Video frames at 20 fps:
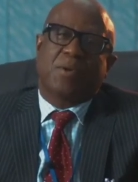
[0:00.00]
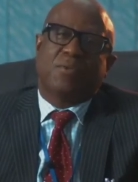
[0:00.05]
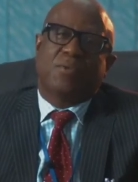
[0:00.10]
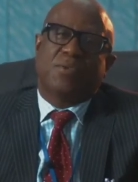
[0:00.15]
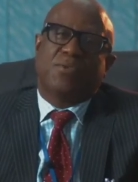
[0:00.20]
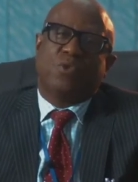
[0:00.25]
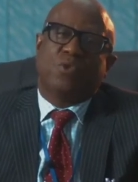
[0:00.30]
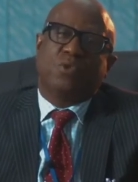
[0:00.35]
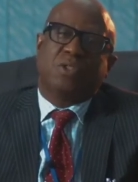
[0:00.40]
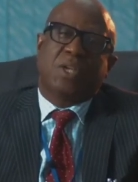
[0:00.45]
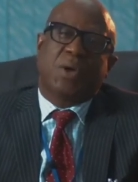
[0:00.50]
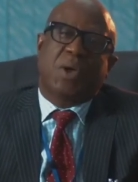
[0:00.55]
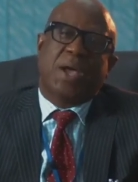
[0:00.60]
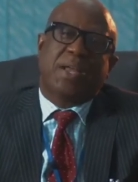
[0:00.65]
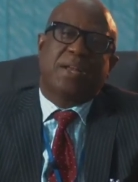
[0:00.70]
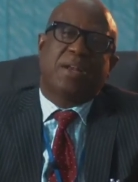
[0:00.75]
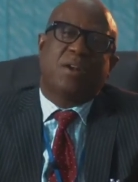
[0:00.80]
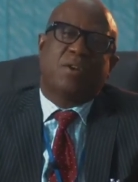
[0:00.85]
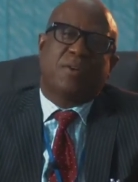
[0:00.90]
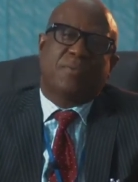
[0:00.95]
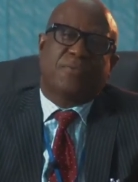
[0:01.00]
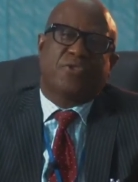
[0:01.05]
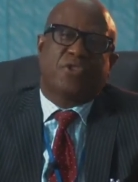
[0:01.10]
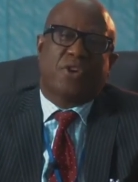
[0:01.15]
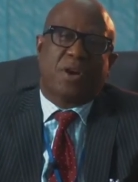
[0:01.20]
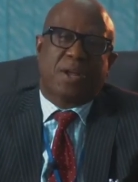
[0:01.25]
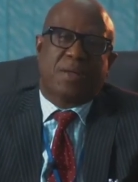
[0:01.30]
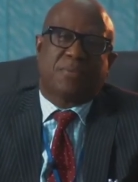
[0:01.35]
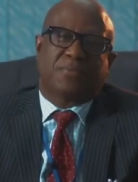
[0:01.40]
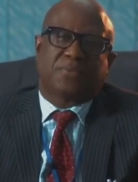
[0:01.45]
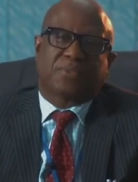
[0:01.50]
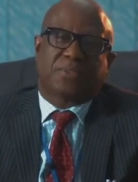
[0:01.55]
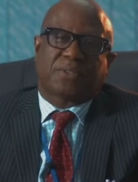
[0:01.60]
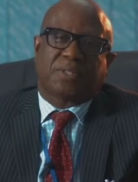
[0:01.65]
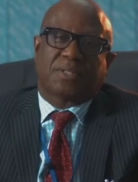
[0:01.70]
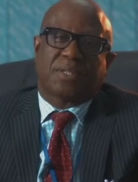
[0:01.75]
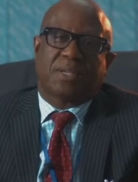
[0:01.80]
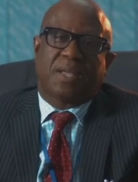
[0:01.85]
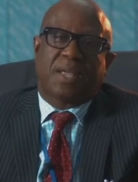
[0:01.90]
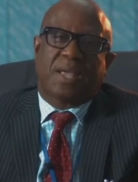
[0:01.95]
We've also had a lot of
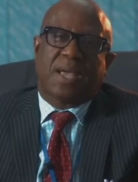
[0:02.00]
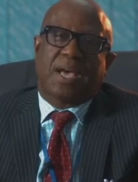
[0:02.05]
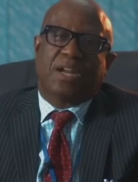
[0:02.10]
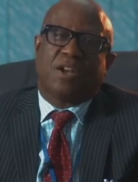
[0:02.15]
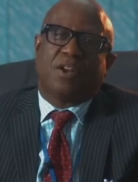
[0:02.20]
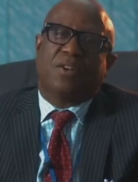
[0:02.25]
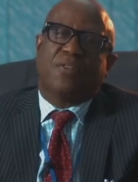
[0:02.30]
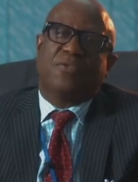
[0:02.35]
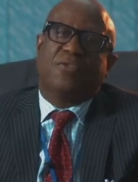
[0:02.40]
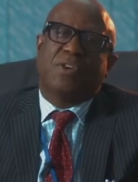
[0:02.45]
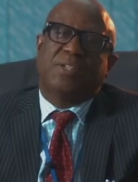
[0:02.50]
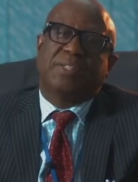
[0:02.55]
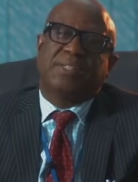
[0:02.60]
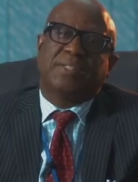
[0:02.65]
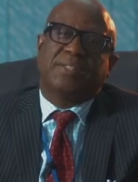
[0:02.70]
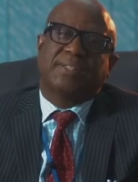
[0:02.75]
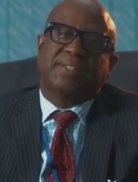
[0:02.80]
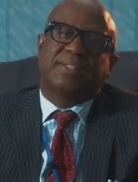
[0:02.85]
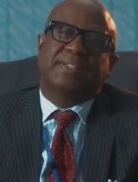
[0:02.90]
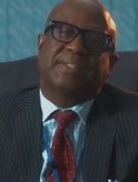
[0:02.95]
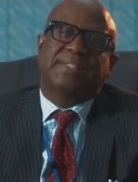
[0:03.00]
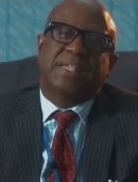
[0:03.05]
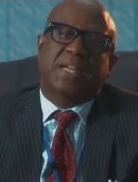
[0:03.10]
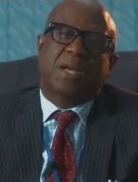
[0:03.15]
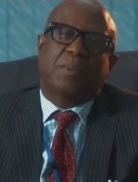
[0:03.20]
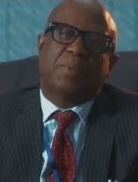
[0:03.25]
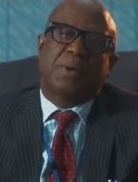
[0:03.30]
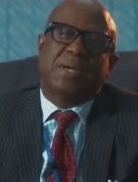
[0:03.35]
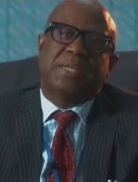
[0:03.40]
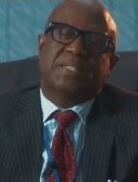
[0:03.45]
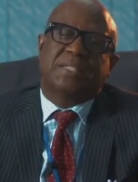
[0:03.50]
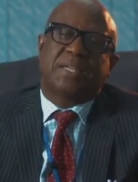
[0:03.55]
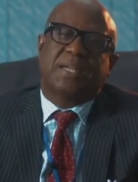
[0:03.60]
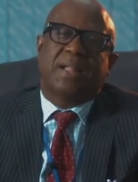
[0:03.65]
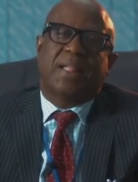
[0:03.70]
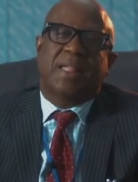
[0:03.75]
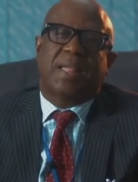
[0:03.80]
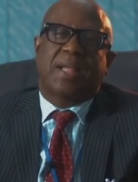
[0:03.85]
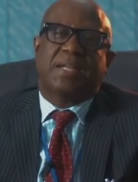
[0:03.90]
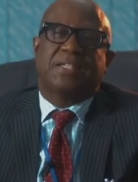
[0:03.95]
triumphs, a lot of reasons to celebrate
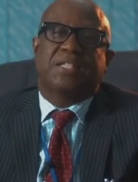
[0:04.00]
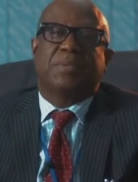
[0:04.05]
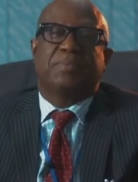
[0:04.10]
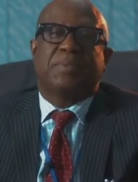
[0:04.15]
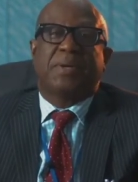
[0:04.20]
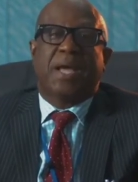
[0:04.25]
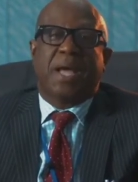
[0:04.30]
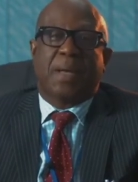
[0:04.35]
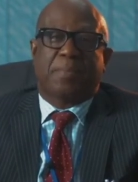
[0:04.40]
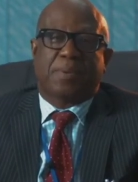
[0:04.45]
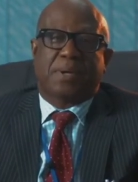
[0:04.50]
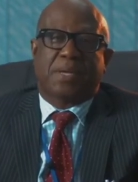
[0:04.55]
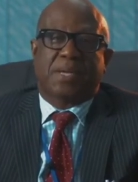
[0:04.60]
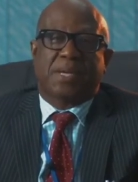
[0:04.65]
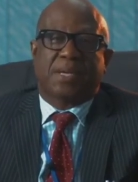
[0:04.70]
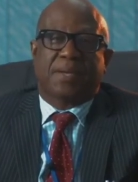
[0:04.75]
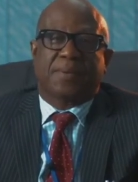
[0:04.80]
and to be happy.